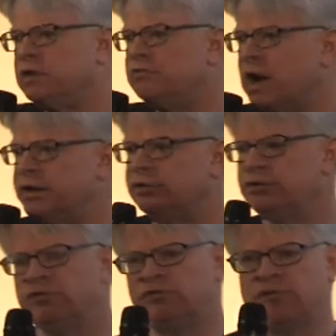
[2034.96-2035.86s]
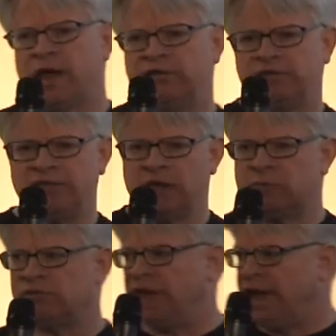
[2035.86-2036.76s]
he tried to do is trace, I think it
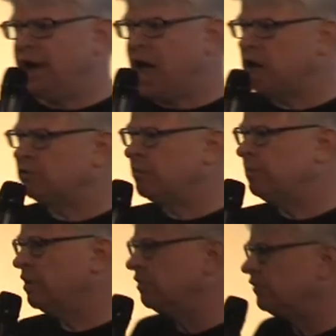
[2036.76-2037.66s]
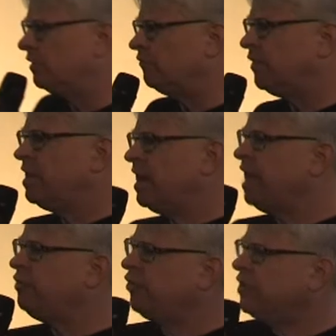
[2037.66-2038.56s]
was 8 attributes of
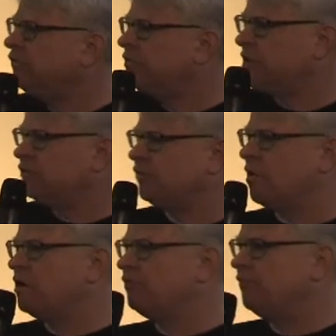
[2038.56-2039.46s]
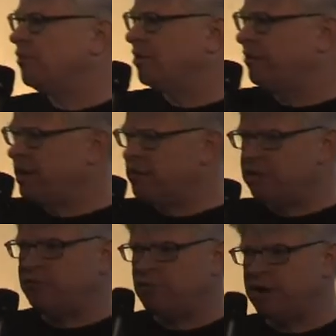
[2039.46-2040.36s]
8 things you can charge for when you
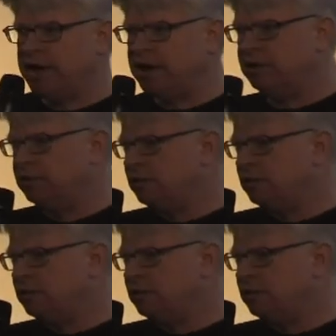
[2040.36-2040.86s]
give away